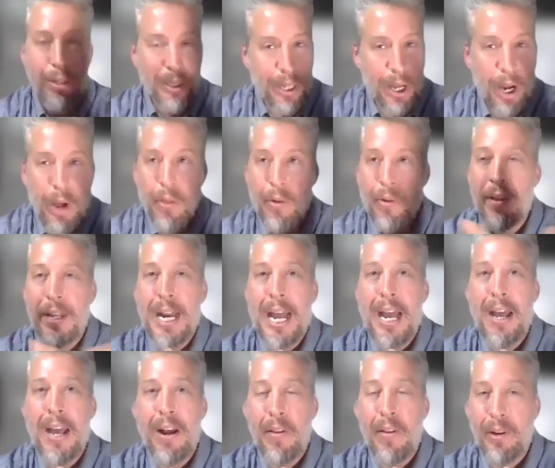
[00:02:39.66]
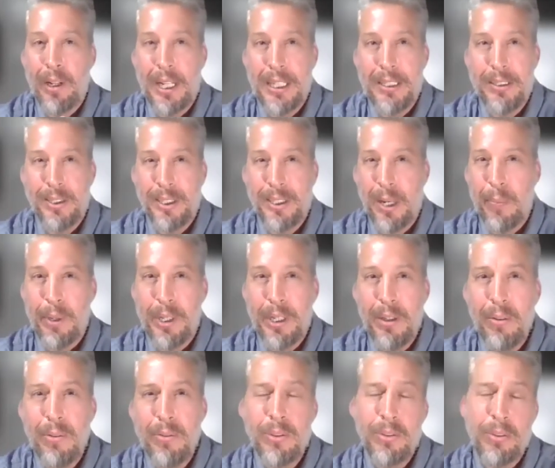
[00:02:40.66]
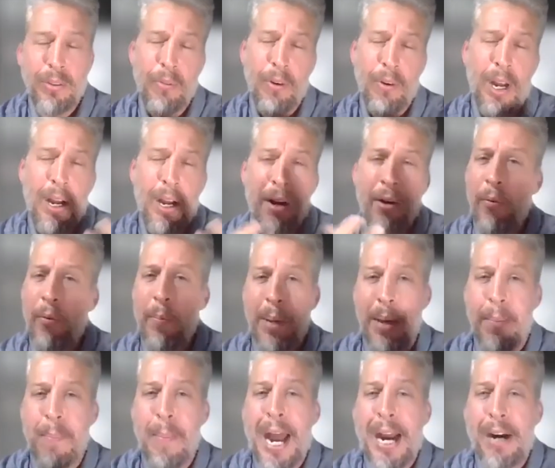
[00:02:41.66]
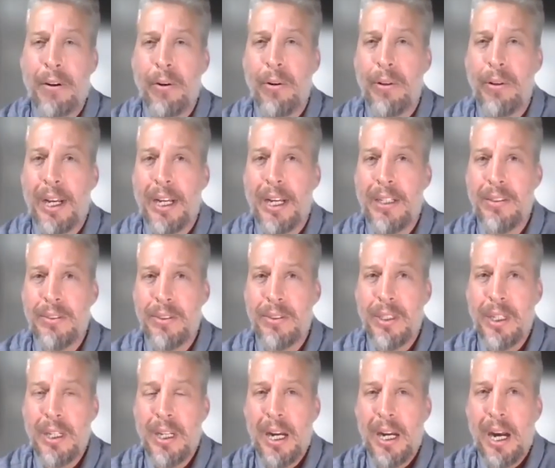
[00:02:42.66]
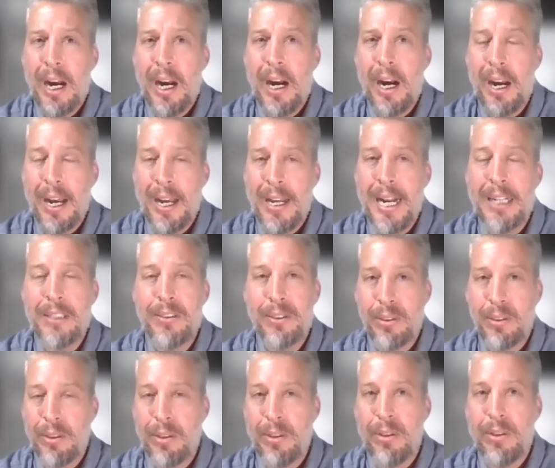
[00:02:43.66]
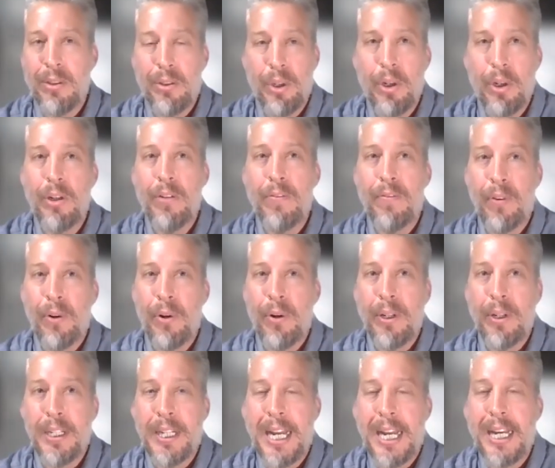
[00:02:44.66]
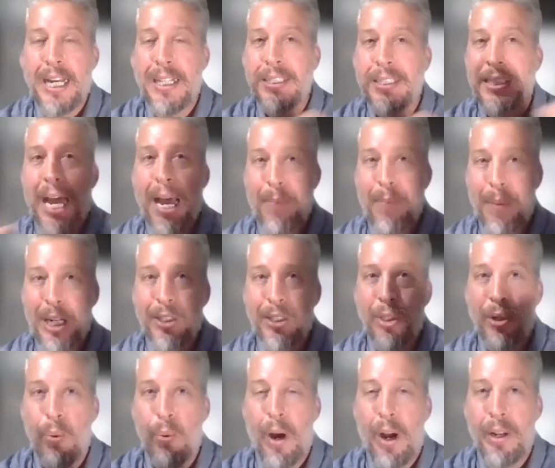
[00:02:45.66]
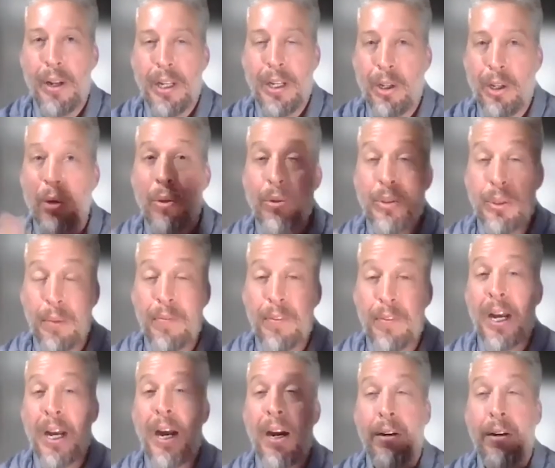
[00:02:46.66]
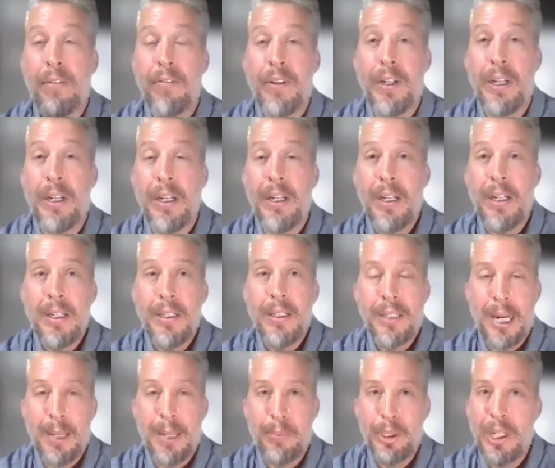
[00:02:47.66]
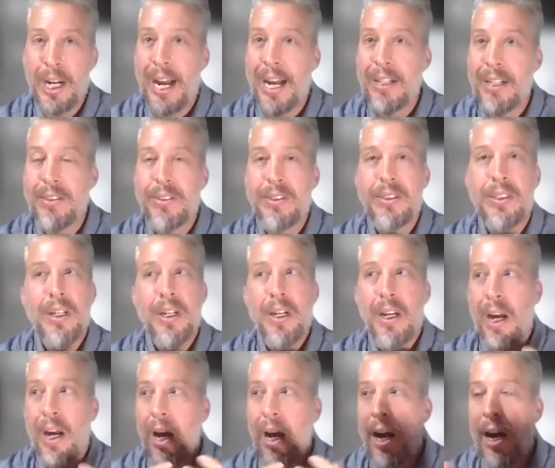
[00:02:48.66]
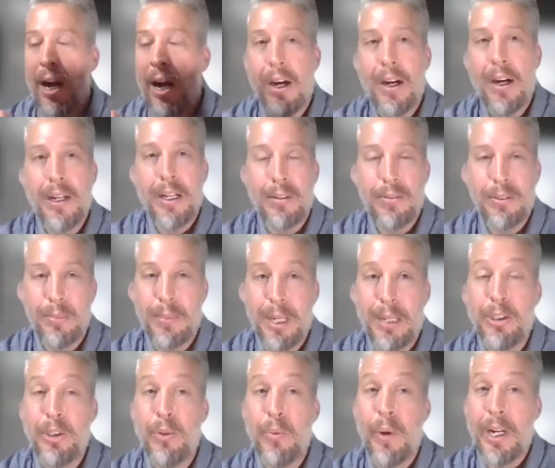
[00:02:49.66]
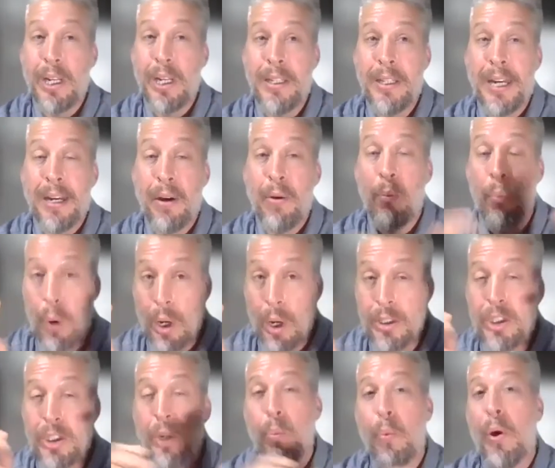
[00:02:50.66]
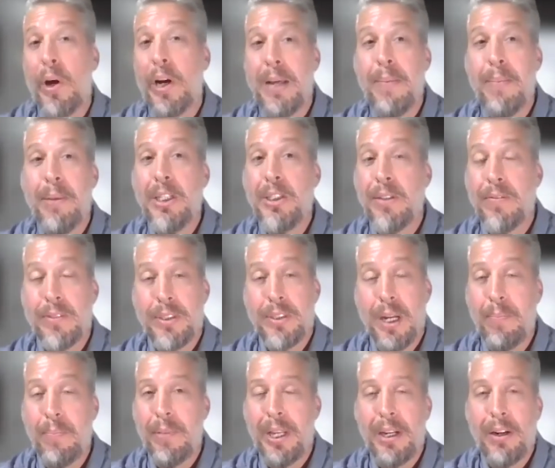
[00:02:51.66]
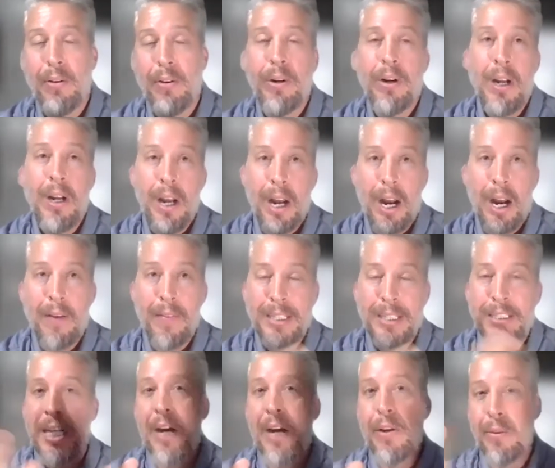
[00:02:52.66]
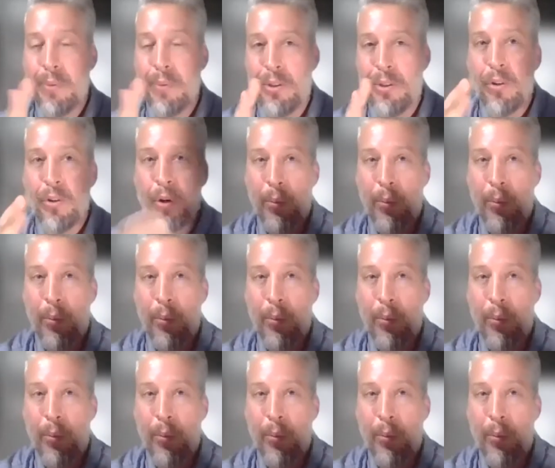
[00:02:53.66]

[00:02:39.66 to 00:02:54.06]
other than that, other lenses that we use will be a macro lens, and that's good for getting examination quality, close-up photography type shots. Sometimes you want to take a one-to-one image of something. That's how you would do it